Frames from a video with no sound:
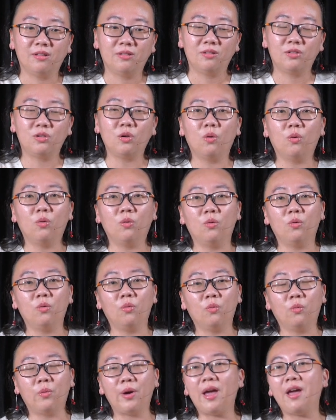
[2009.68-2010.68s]
So
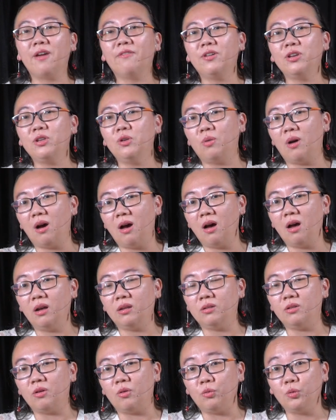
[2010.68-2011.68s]
wherever you
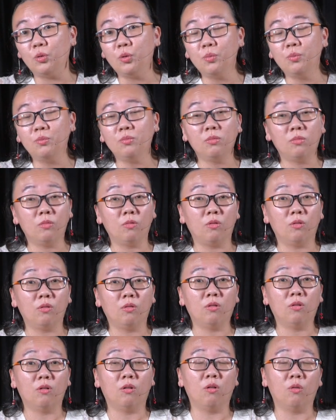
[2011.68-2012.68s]
are in your room
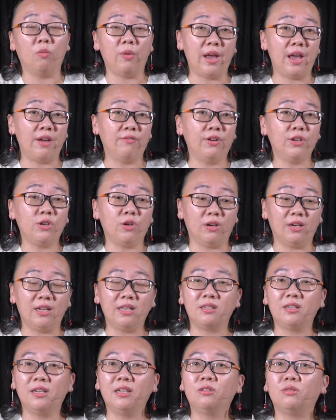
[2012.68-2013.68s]
or wherever you're
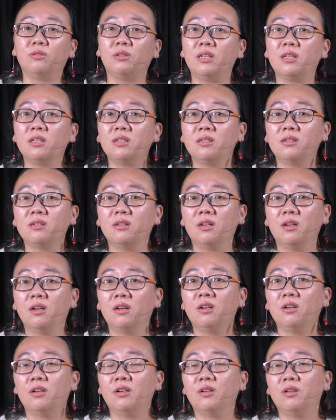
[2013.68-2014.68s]
listening to this,
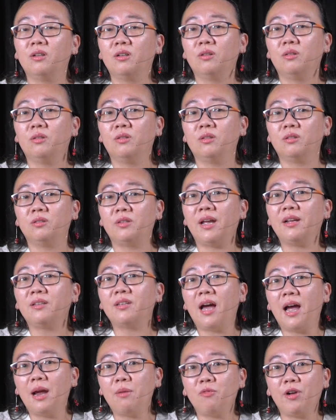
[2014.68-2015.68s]
take
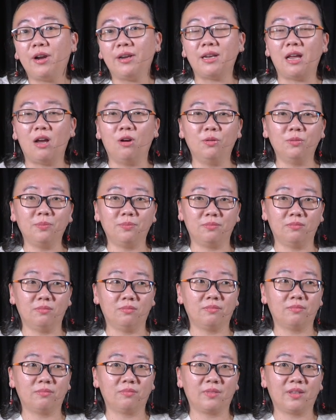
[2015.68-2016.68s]
time right now.
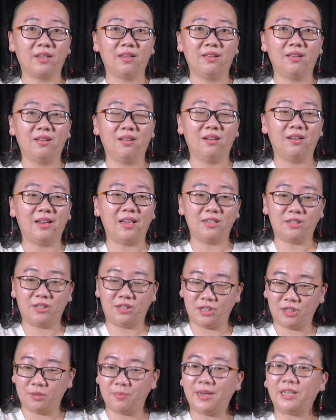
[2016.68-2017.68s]

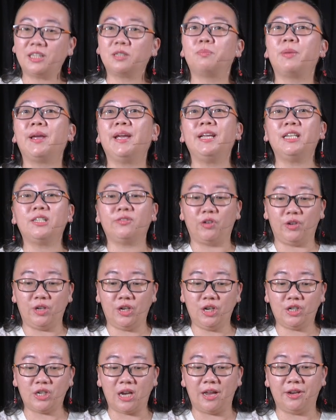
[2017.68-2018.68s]
Let's just make space for
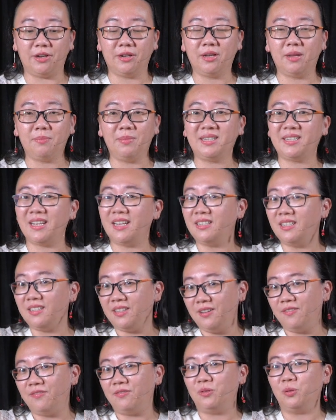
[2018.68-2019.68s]
each other and be
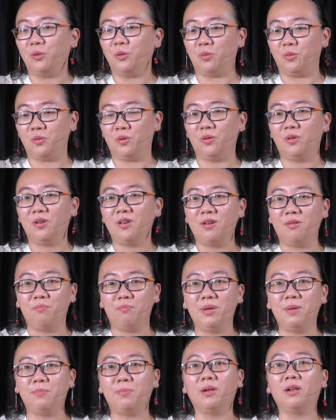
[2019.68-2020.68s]
sensitive to
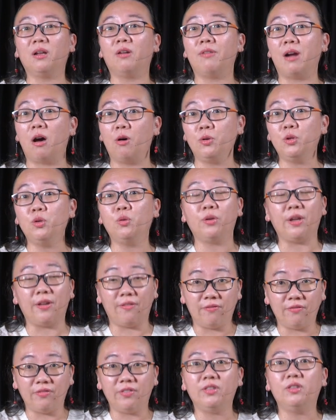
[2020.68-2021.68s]
people around you
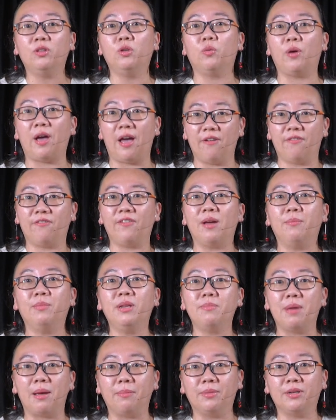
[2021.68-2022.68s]
if you have
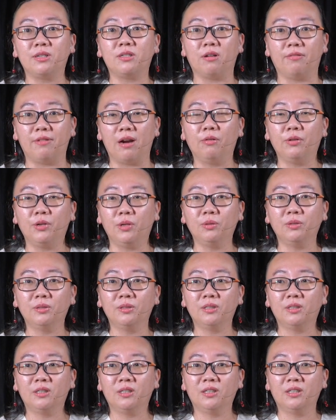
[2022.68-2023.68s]
family members around you
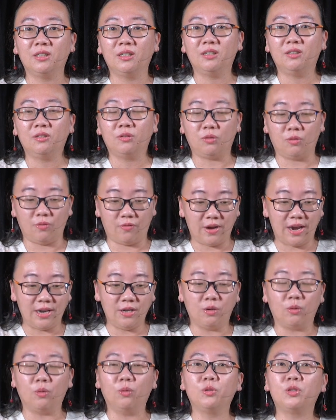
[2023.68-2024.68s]
to
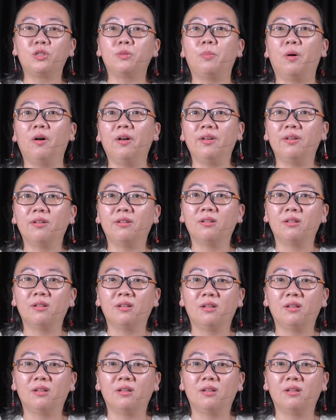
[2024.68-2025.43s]
find your own spot.